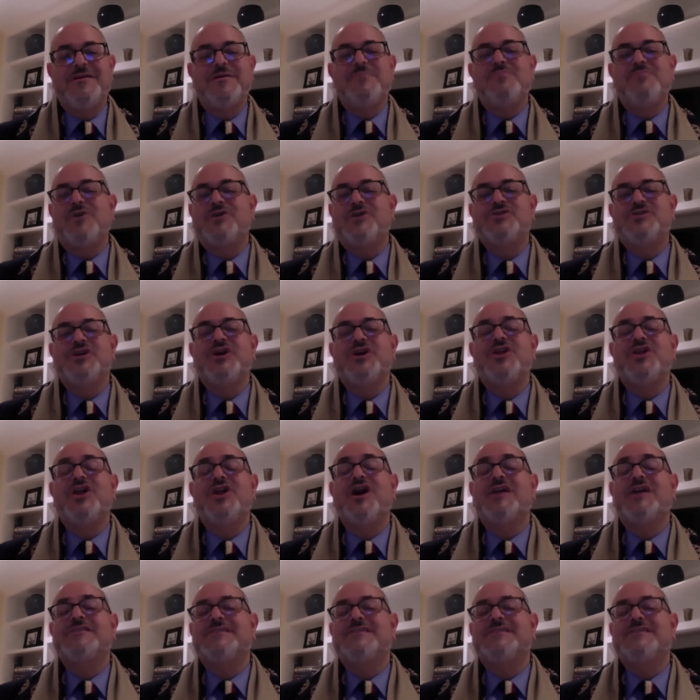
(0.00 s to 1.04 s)
marching
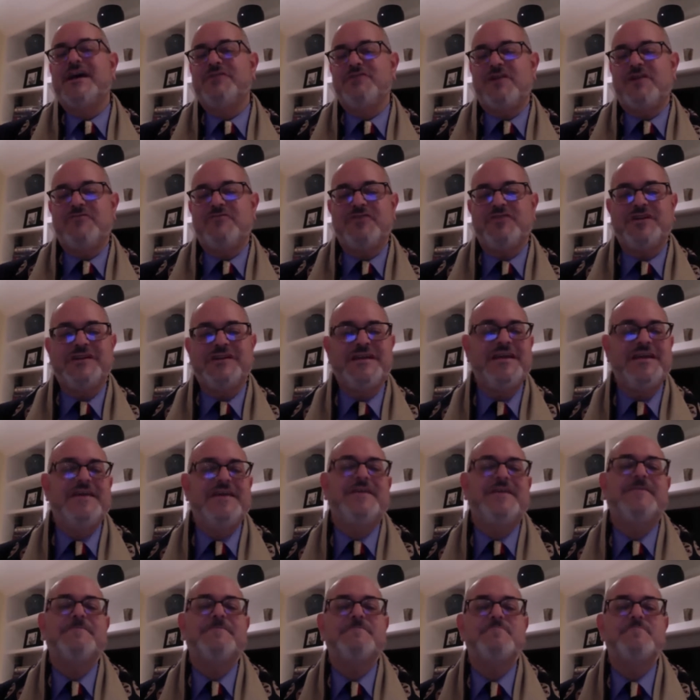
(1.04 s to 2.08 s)
alongside Reverend King.